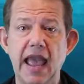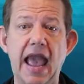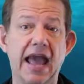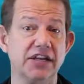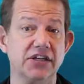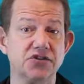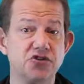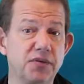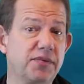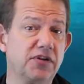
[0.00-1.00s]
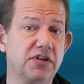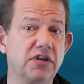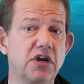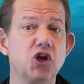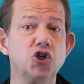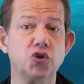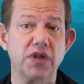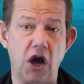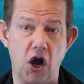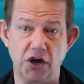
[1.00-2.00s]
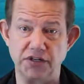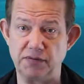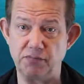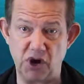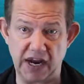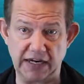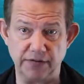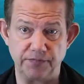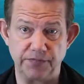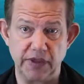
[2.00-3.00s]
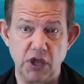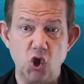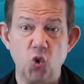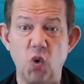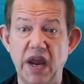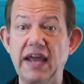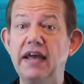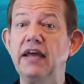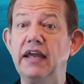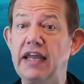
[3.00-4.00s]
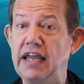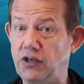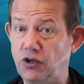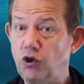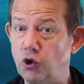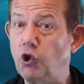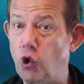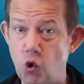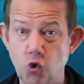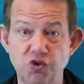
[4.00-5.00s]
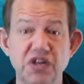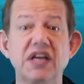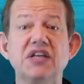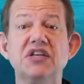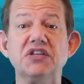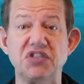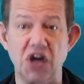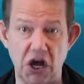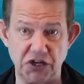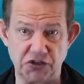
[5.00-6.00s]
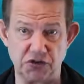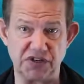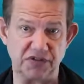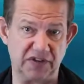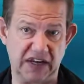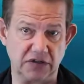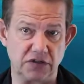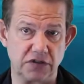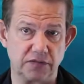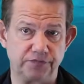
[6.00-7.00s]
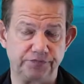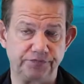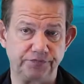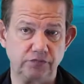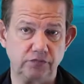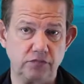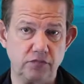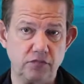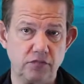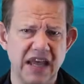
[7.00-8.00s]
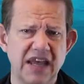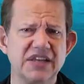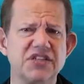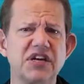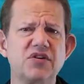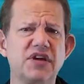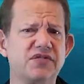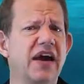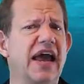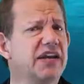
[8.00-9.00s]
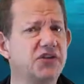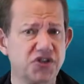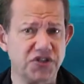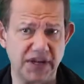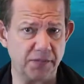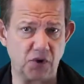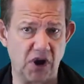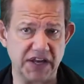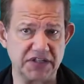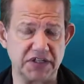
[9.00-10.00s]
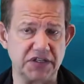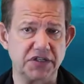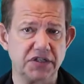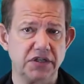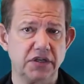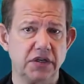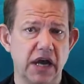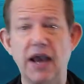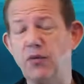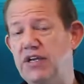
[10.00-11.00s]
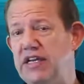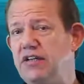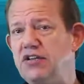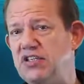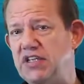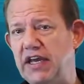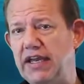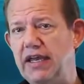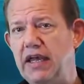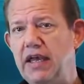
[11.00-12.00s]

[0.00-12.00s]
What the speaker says: and distributed to the heart and brain, where it could cause disastrous effects. So if I had to summarize this, I would need to say